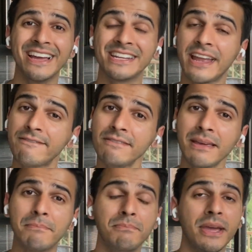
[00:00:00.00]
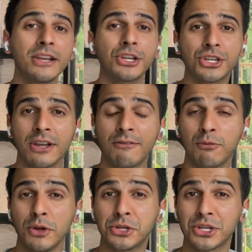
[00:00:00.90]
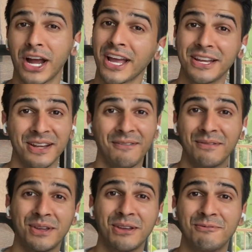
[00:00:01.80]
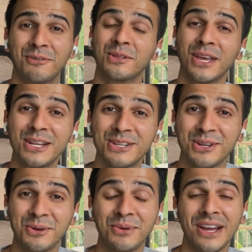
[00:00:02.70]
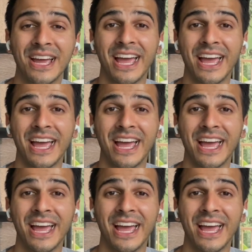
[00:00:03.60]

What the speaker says: definitely a big shift, which I could definitely relate to.